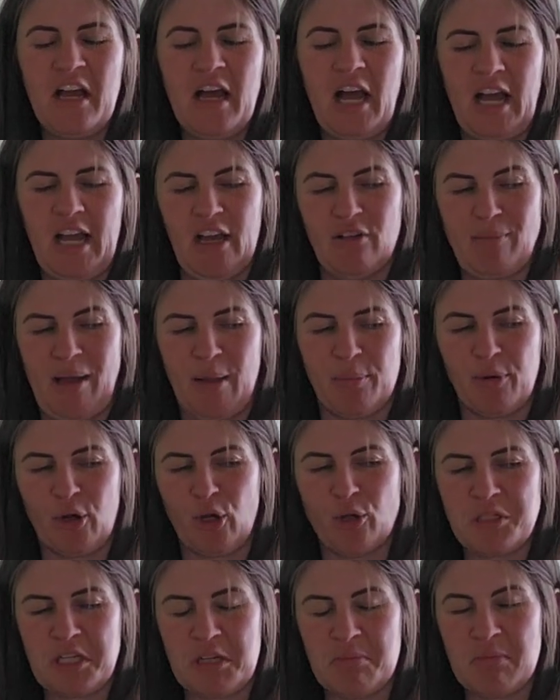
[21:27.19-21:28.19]
I have my
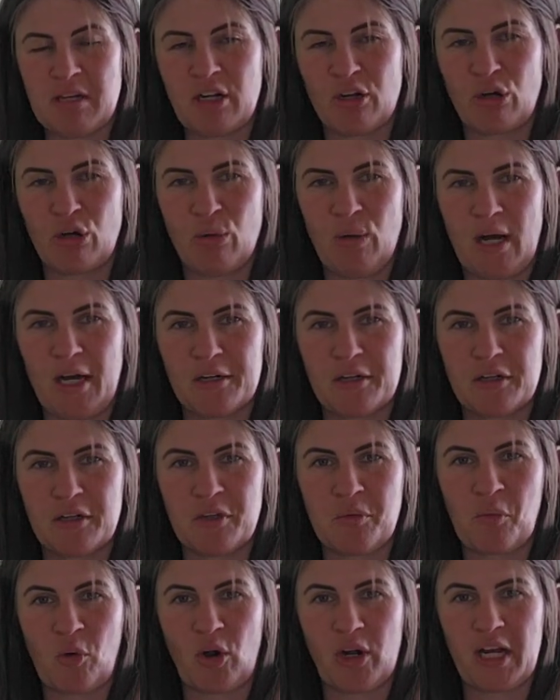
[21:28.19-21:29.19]
protein mineral water in
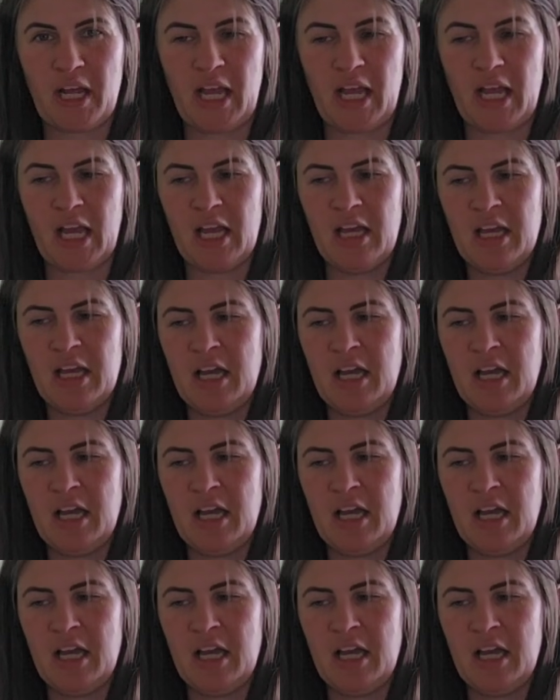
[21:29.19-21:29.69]
the morning.